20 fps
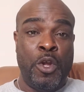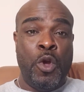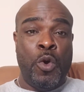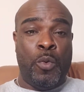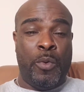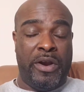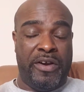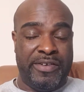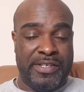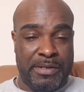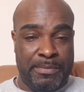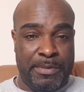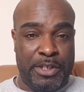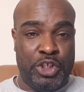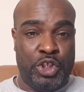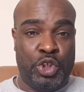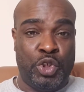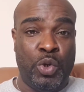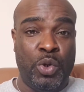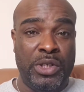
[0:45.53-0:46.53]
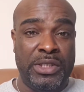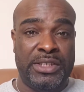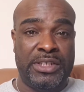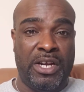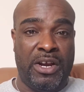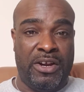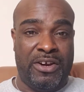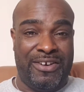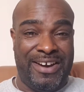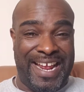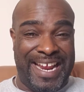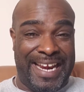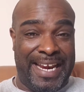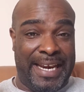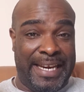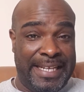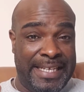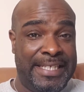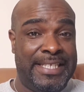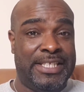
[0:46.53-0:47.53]
Whereas a mature starter, at
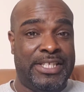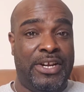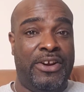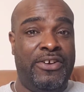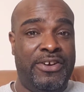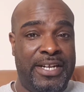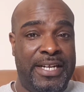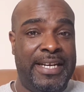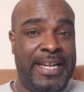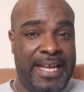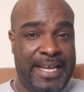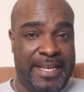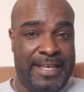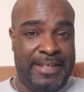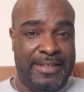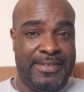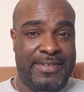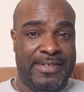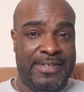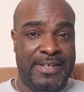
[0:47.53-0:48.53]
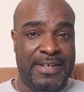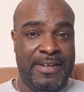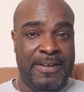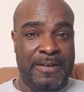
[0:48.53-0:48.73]
least 30 days,